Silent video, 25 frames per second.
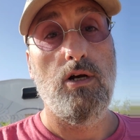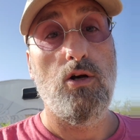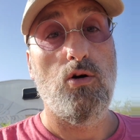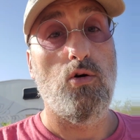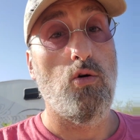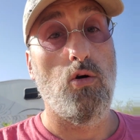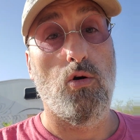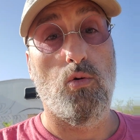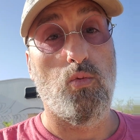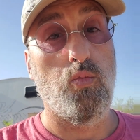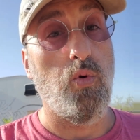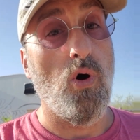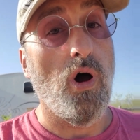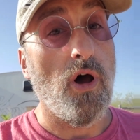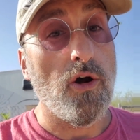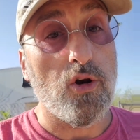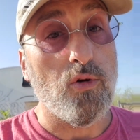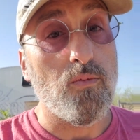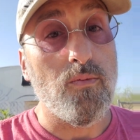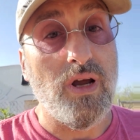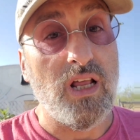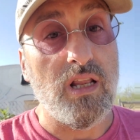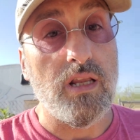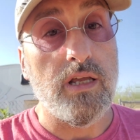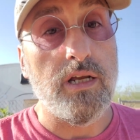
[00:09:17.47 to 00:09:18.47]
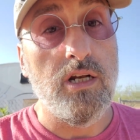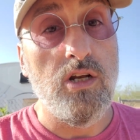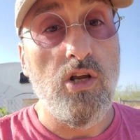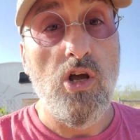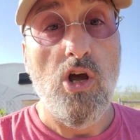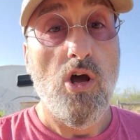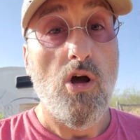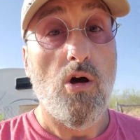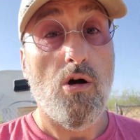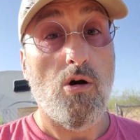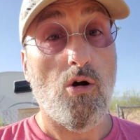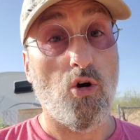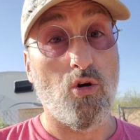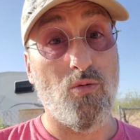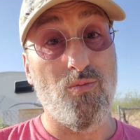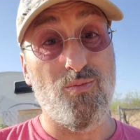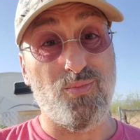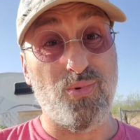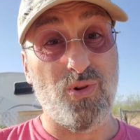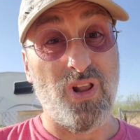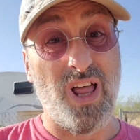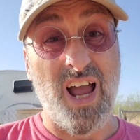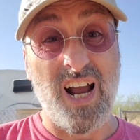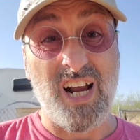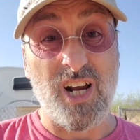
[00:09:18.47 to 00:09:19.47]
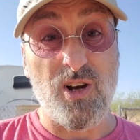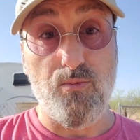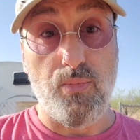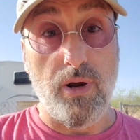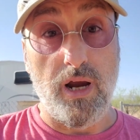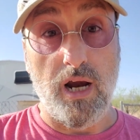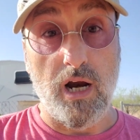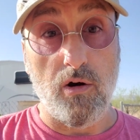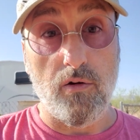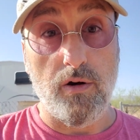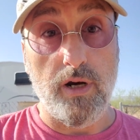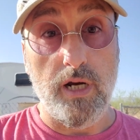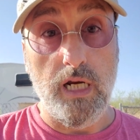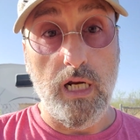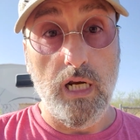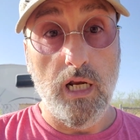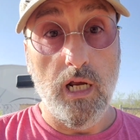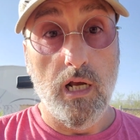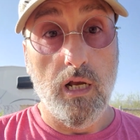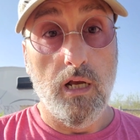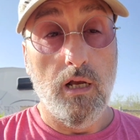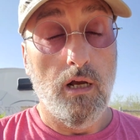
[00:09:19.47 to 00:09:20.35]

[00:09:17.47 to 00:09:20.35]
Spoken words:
or watermelon, or blackberry,